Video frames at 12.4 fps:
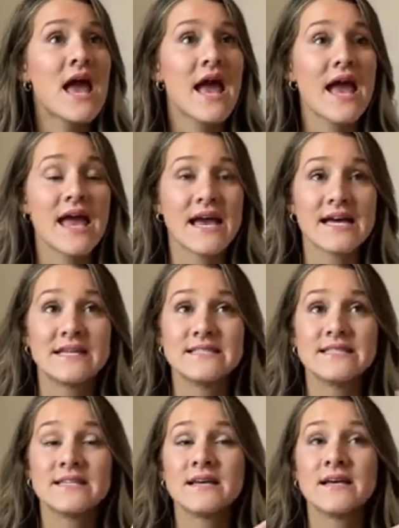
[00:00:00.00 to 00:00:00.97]

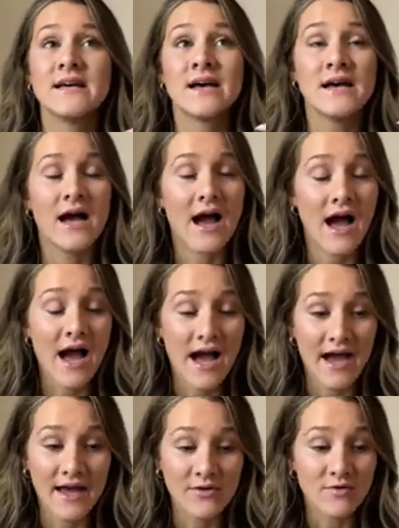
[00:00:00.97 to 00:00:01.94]
And
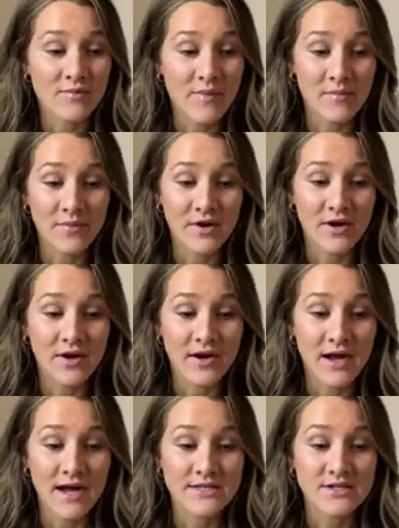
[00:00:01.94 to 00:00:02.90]
I
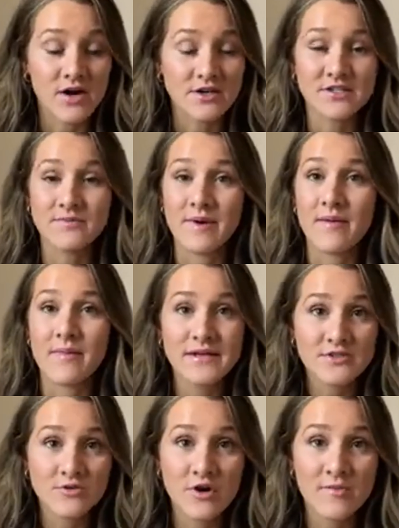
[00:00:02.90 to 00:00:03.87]
remember I talked to my
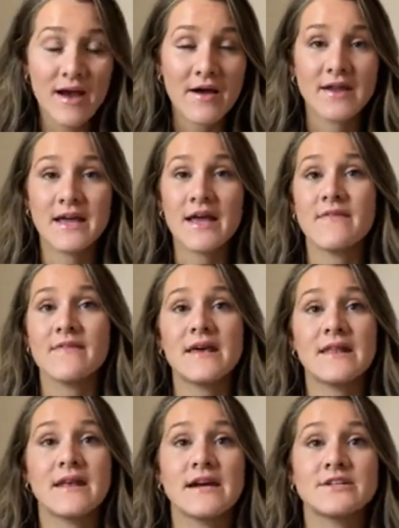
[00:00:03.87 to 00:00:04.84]
mentor about it, and
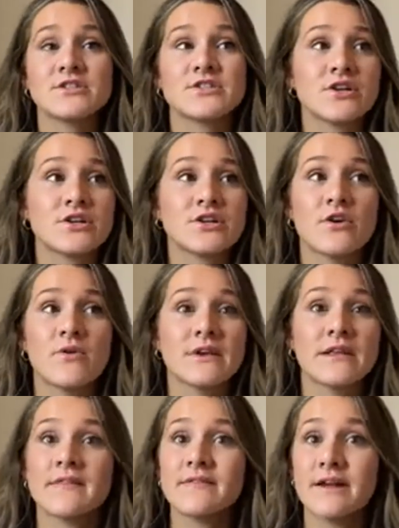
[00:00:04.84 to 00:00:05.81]
then I just started going
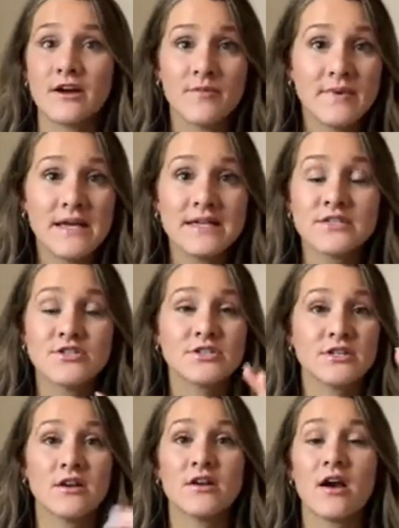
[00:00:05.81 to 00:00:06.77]
to therapy to
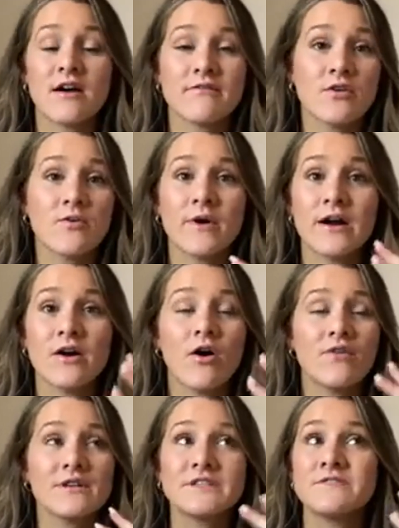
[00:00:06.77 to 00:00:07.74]
just uncover where
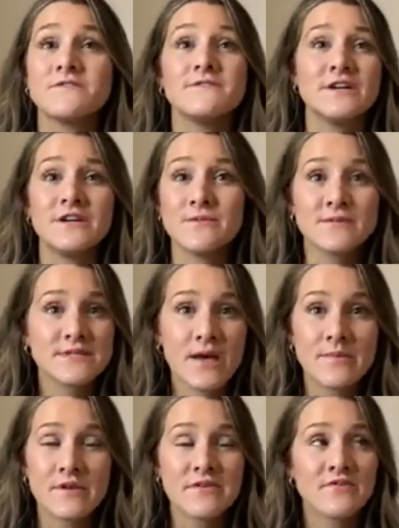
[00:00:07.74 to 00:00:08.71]
all this fear was
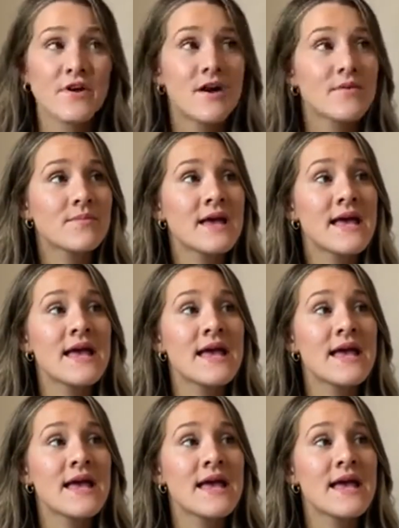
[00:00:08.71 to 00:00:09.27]
coming from.